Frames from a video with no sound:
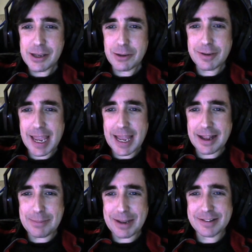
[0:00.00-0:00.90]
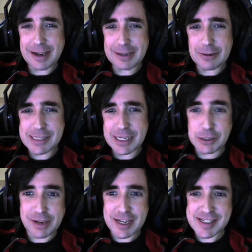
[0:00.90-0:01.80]
you get a bit of dialogue
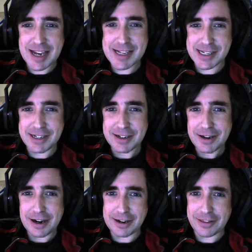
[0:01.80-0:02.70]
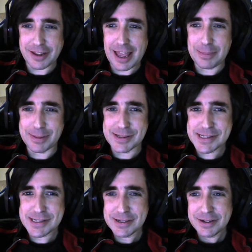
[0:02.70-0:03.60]
saying, "You kiss Daisy and nothing
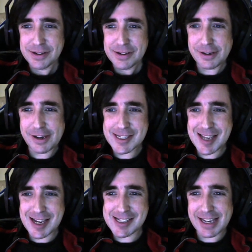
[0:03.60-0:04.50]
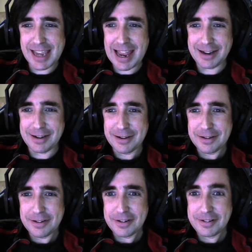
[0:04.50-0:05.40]
happens. You kiss Daisy again,
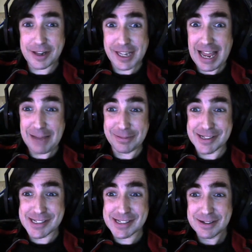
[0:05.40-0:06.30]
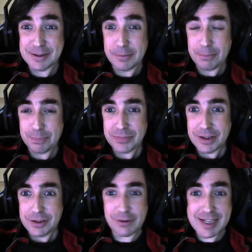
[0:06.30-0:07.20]
nothing happens.
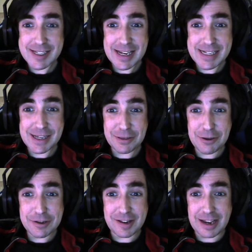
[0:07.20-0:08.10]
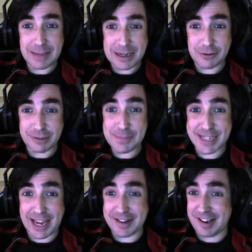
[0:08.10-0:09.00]
You kiss Daisy a third time, and your
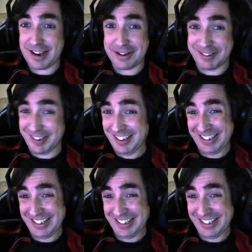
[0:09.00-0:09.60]
lips are getting tired."